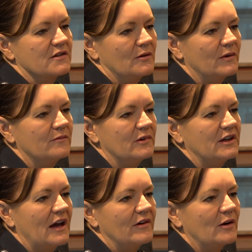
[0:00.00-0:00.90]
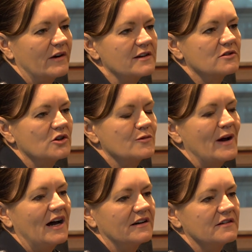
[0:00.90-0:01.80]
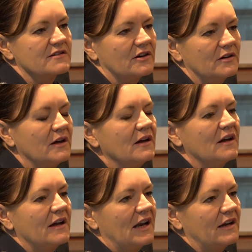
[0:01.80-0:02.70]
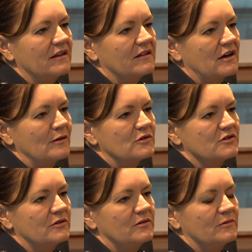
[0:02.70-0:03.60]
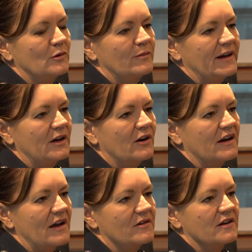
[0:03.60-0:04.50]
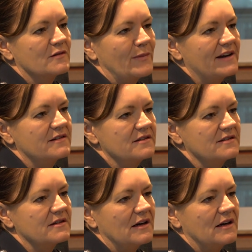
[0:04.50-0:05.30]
So we have our research partners. So anything that I will do will be on an evidence basis.